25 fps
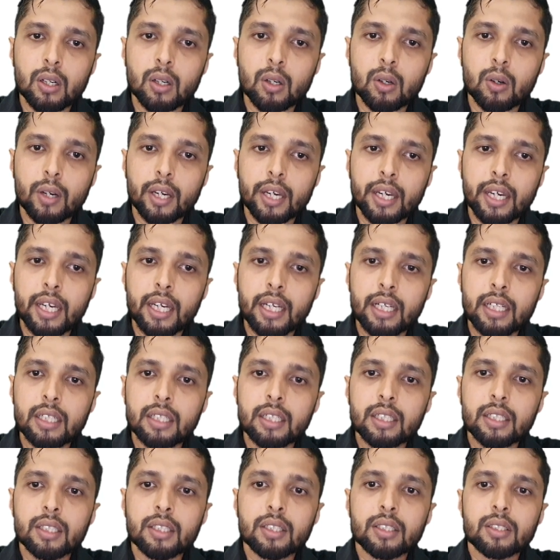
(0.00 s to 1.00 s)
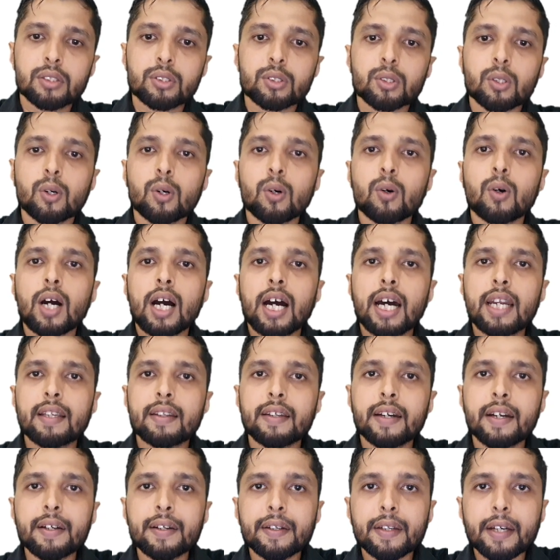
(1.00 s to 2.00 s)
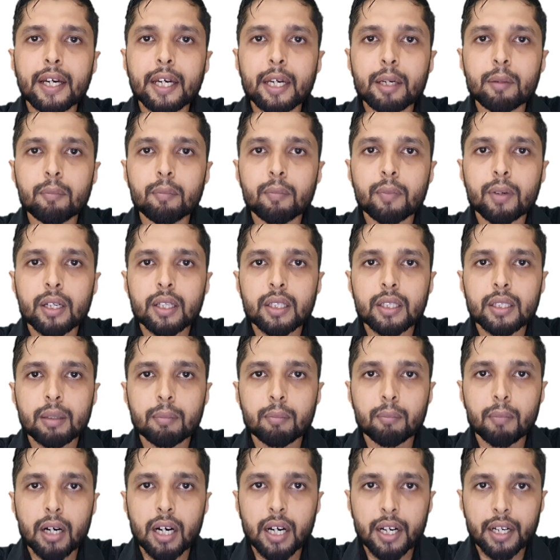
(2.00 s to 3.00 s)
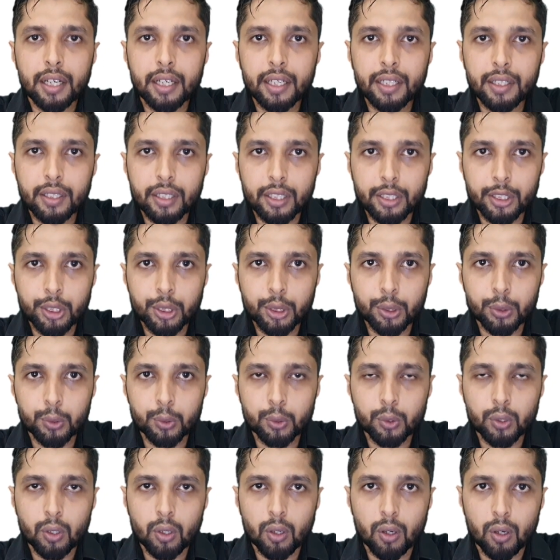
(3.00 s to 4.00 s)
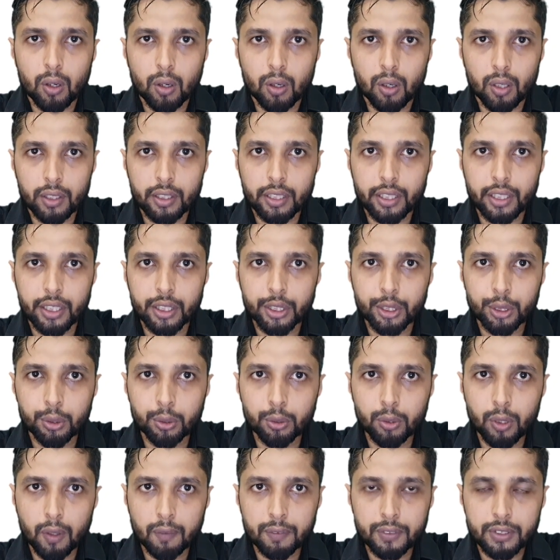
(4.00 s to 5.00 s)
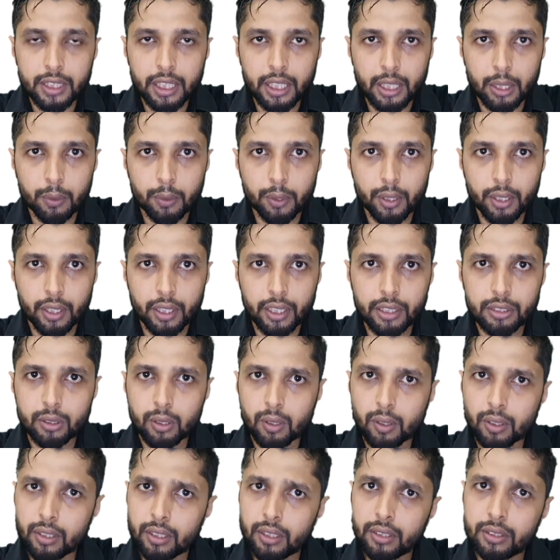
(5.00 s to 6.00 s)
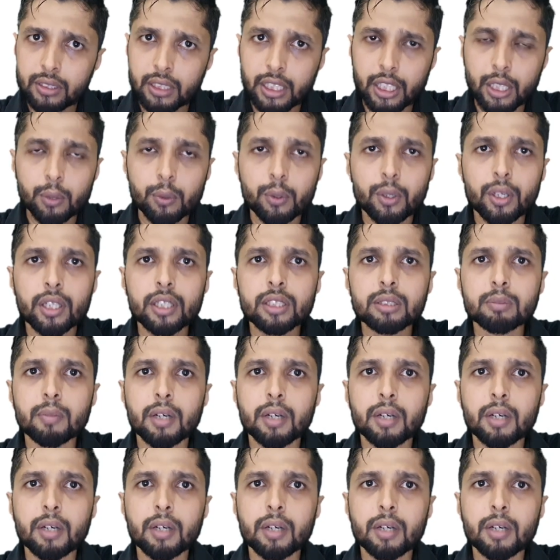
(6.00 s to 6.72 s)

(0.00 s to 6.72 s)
Okay, so at that time the market issue or the issue of securities or securities